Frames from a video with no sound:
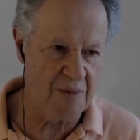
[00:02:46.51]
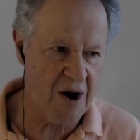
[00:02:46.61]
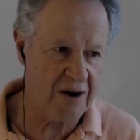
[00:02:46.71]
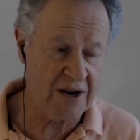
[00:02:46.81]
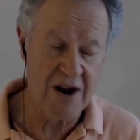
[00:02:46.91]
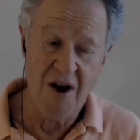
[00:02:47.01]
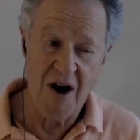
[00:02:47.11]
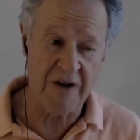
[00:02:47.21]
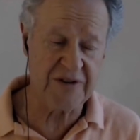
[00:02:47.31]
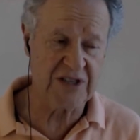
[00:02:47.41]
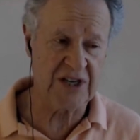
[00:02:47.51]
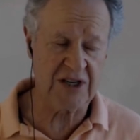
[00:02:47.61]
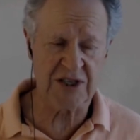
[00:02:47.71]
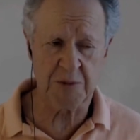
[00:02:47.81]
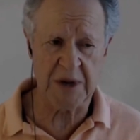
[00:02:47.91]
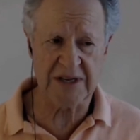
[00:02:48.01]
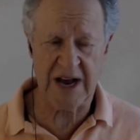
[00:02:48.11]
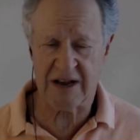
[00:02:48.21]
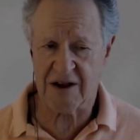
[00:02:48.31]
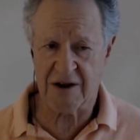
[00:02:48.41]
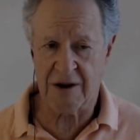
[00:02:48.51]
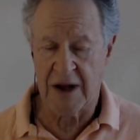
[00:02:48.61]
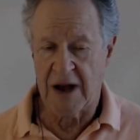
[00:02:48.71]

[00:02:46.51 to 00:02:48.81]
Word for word: market after such a spectacular